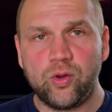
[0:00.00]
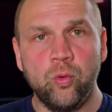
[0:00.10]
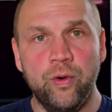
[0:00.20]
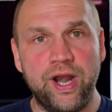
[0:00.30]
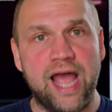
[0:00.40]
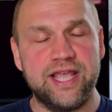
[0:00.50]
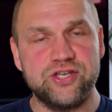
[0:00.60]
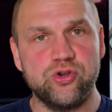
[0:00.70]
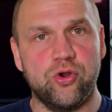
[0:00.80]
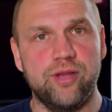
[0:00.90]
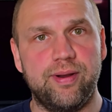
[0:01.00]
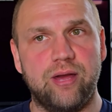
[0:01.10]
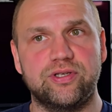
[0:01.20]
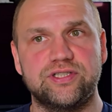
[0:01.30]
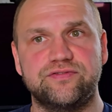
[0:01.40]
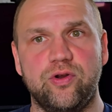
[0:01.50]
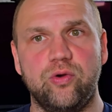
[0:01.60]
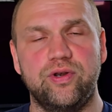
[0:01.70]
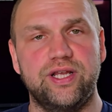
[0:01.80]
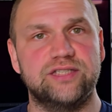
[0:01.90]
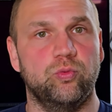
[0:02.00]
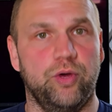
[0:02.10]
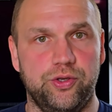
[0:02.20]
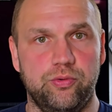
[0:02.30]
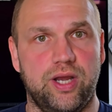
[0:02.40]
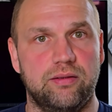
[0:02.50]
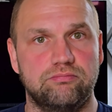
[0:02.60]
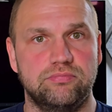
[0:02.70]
what I enjoy about this phone is ONEUI.